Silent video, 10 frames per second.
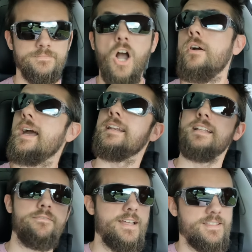Oh yeah, I did
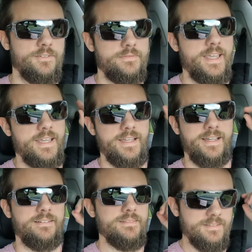have that too.
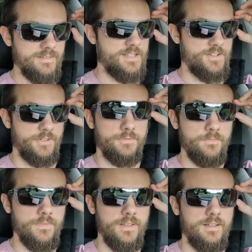Yeah. That's true.
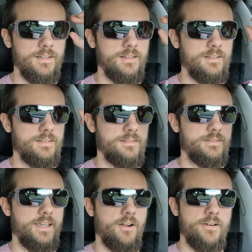
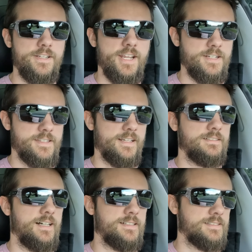They had already changed that
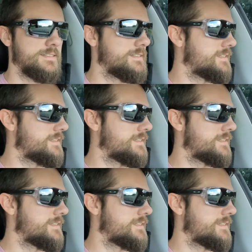glass.